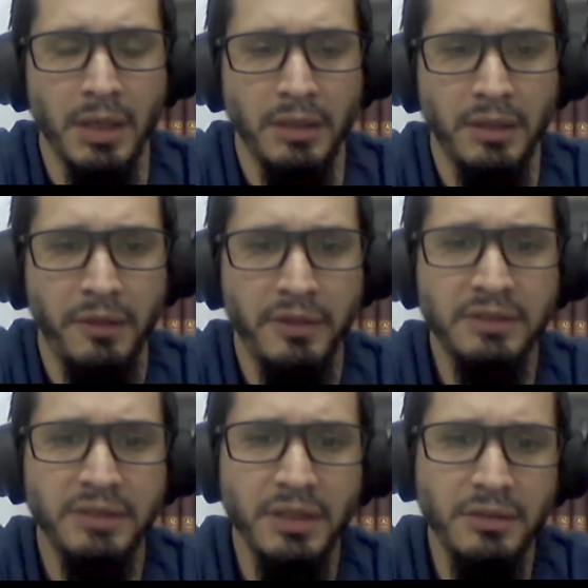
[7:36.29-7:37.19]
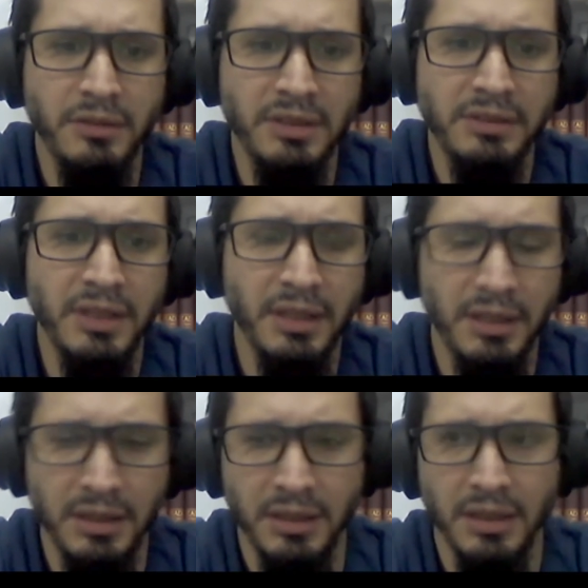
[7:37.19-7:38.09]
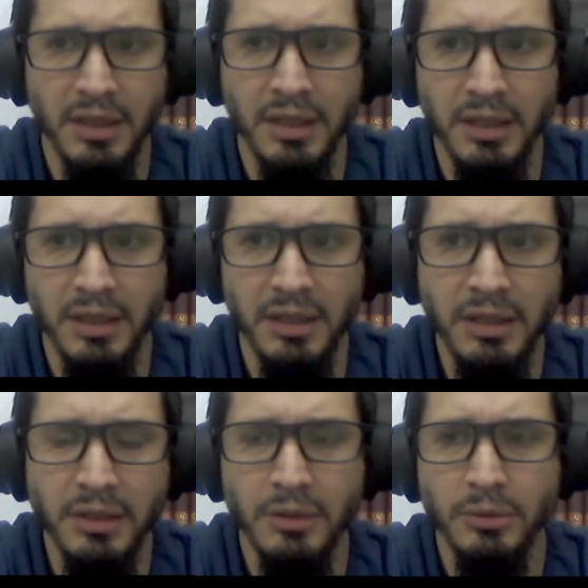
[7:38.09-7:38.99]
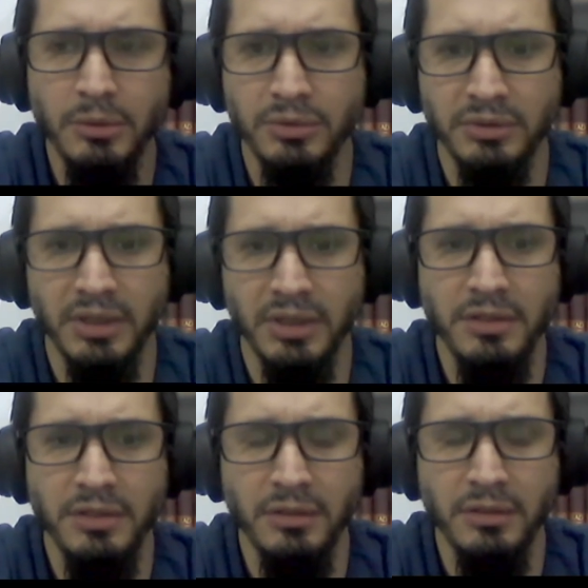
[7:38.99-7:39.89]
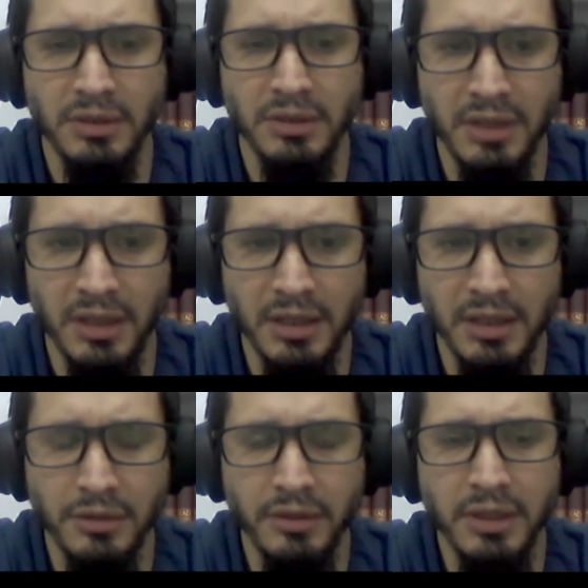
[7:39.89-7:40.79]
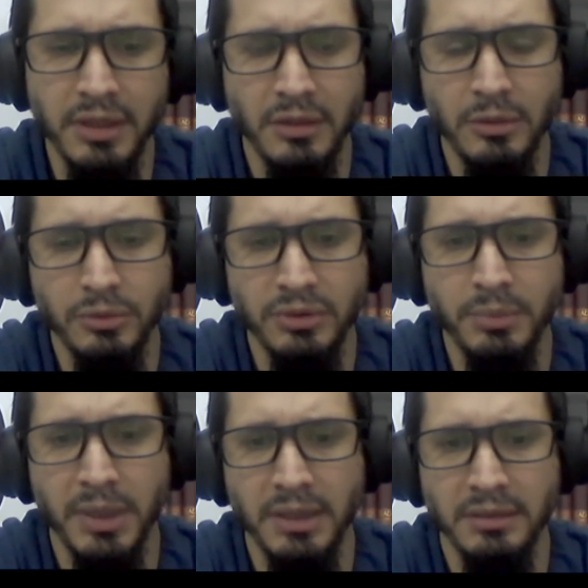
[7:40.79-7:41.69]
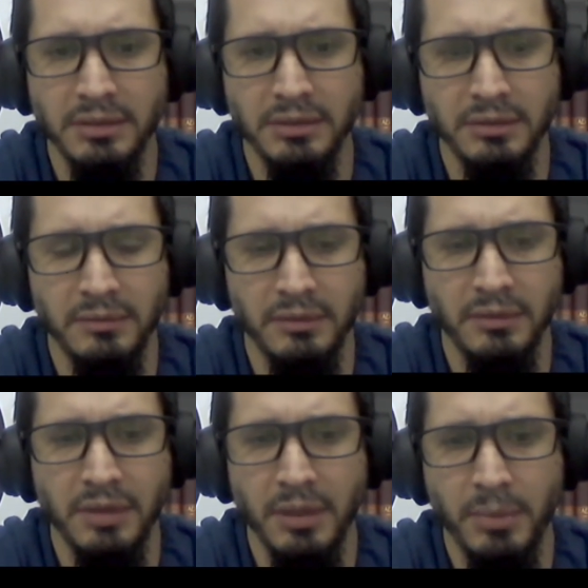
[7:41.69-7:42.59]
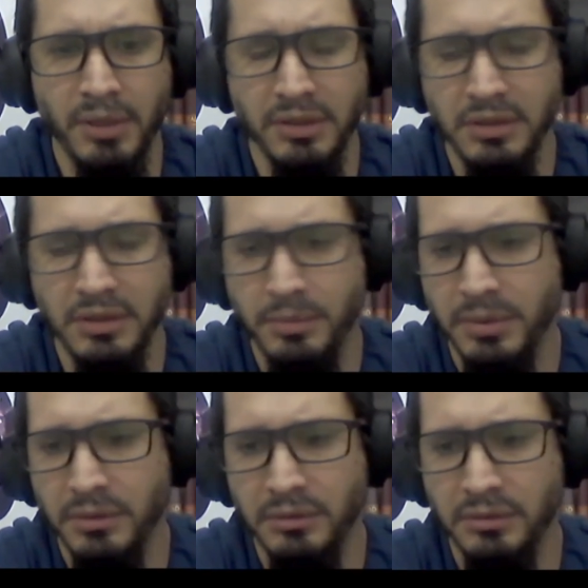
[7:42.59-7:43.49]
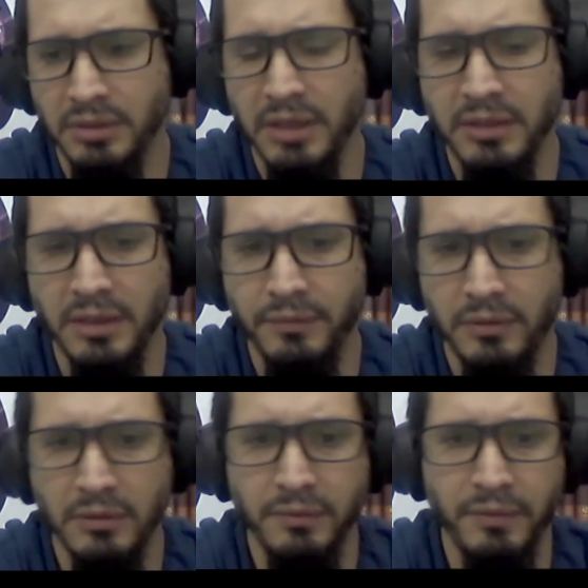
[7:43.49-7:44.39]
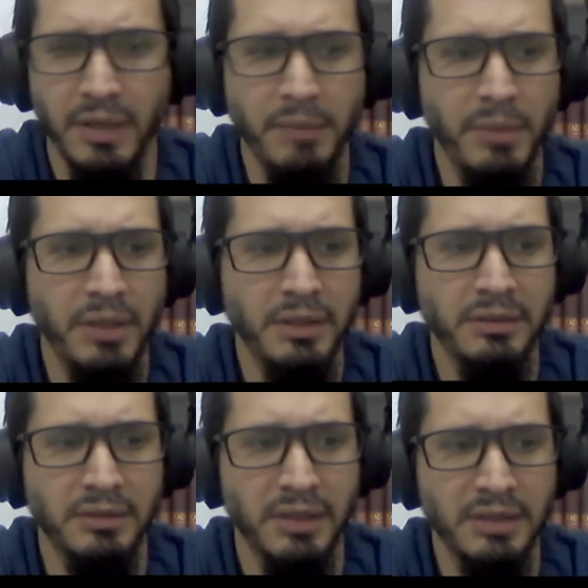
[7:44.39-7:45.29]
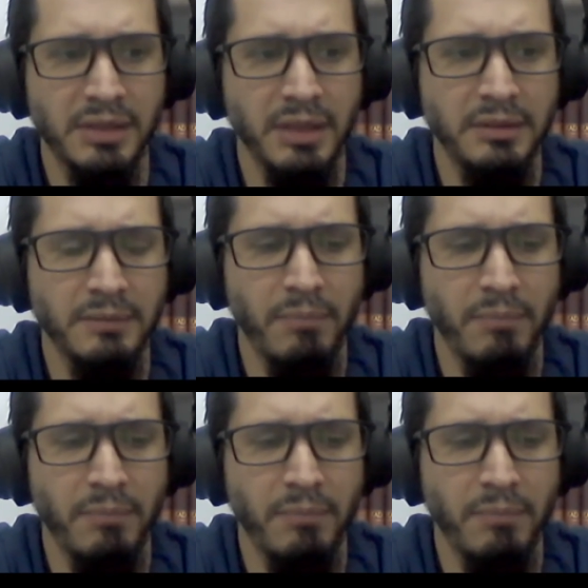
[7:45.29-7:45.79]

The third station is the e-nose station. It's an electronic nose device. The participants stay there for 5 minutes. Next slide.